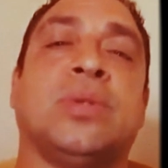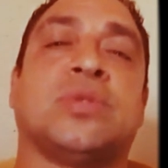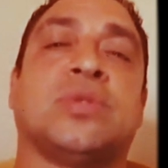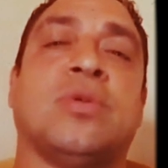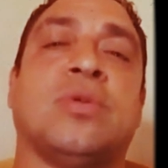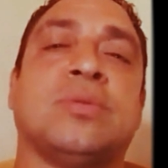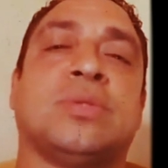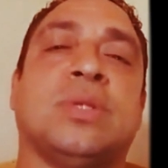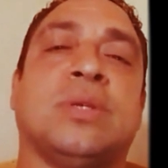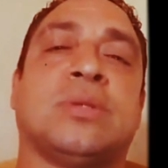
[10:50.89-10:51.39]

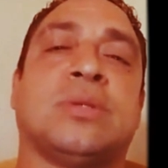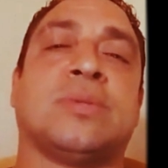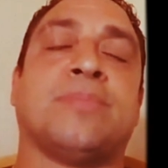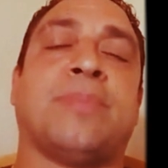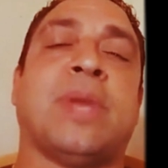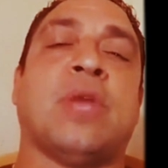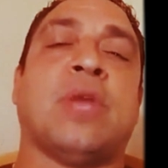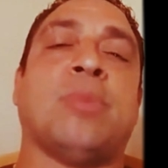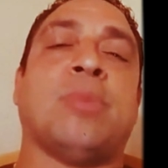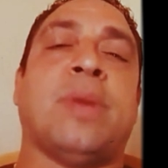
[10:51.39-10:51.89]
So just
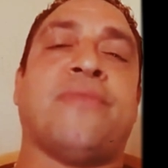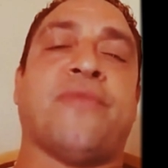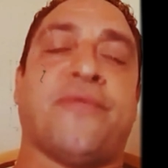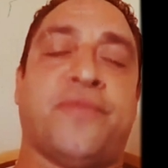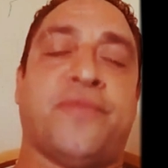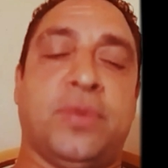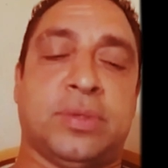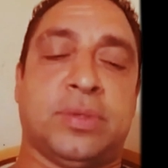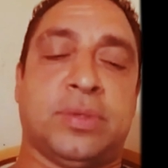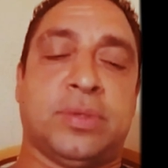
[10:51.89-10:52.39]
bear with me for a
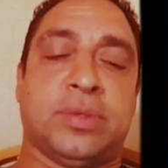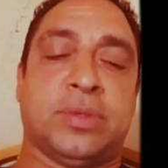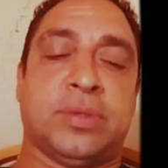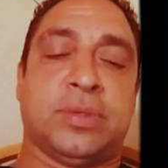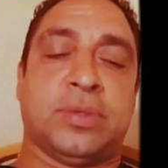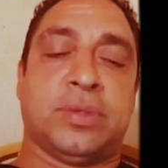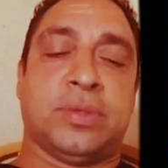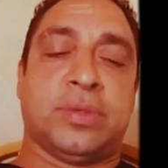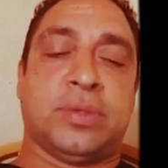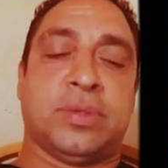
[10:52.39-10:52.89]
few seconds,
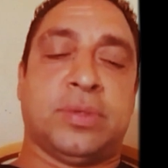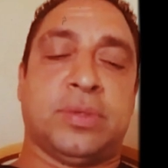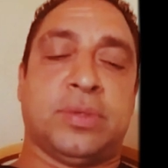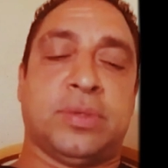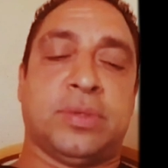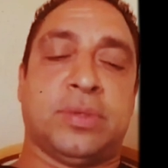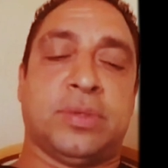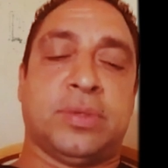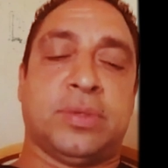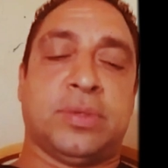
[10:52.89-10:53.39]
and I'm putting
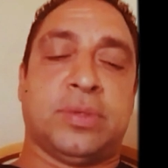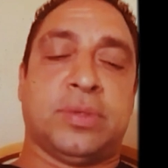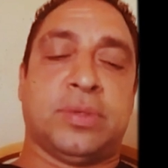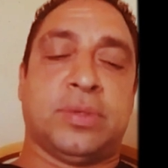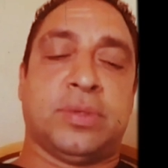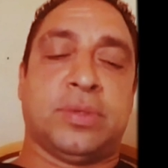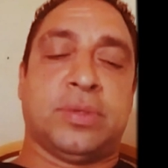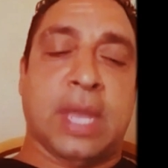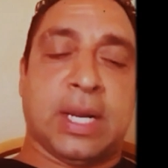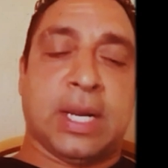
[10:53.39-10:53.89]
on
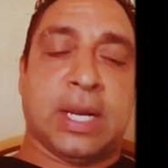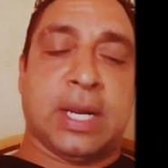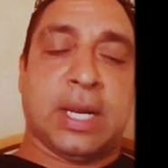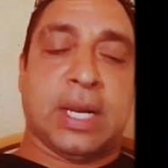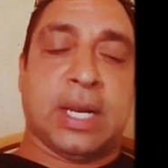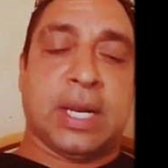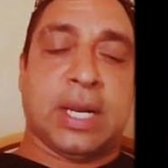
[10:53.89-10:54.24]
Mr. Robert